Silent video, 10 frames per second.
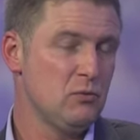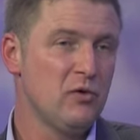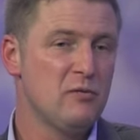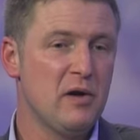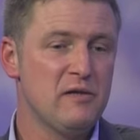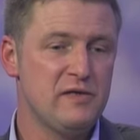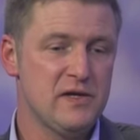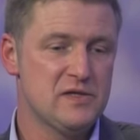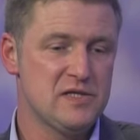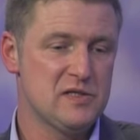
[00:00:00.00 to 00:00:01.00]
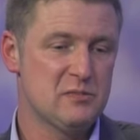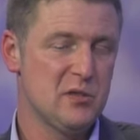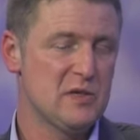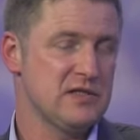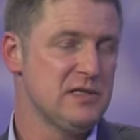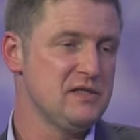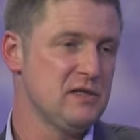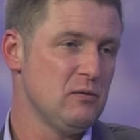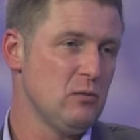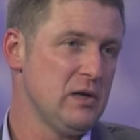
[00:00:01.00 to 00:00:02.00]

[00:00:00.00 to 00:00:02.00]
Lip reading: One of my fears is, personally, is that